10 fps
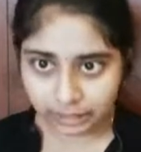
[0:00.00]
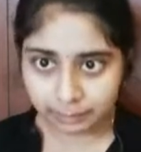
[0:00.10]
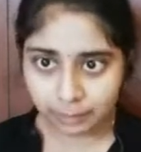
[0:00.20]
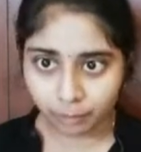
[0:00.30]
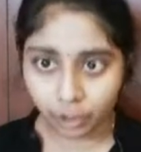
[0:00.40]

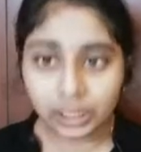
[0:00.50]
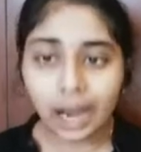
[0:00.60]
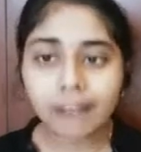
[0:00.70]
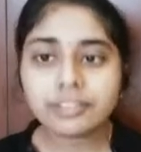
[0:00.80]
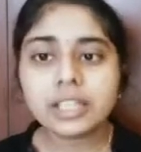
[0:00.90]
bond
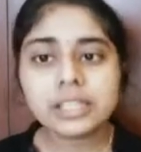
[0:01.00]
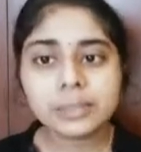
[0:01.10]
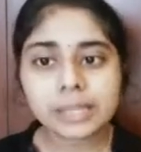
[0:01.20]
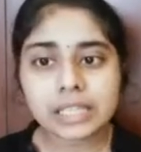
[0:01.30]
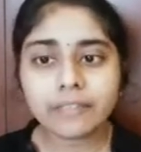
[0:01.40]
after a
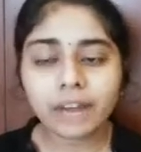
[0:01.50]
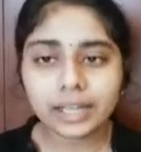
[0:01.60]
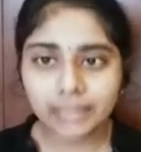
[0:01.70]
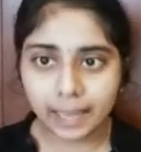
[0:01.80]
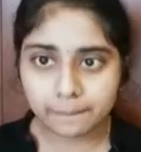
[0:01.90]
specified
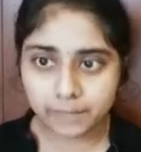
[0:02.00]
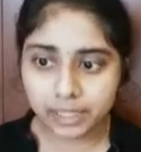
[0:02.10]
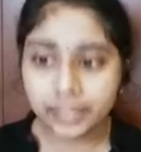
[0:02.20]
time period,